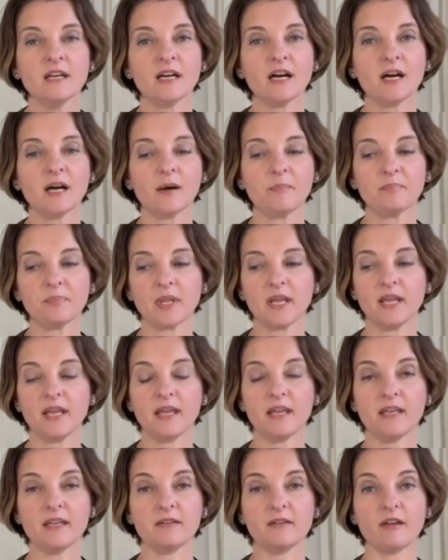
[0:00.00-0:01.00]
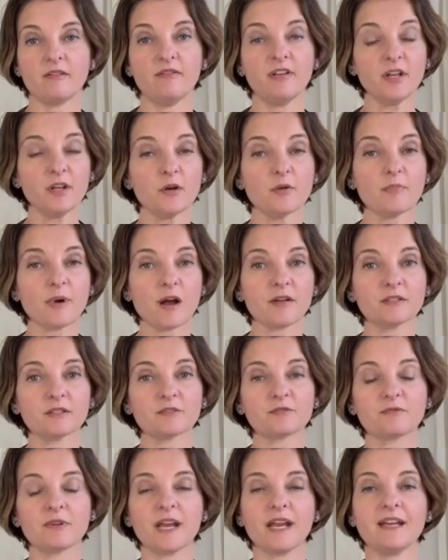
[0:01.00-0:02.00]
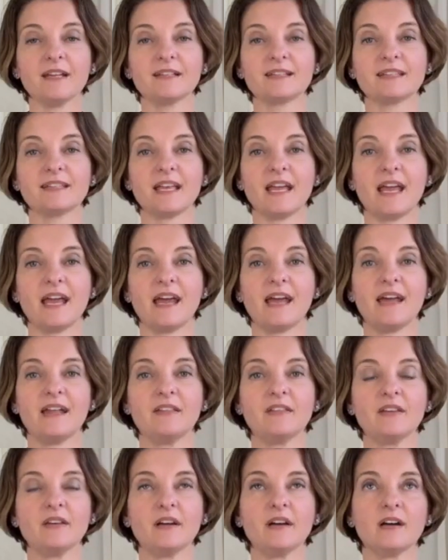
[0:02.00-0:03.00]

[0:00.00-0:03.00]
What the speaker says: a video about the rates, and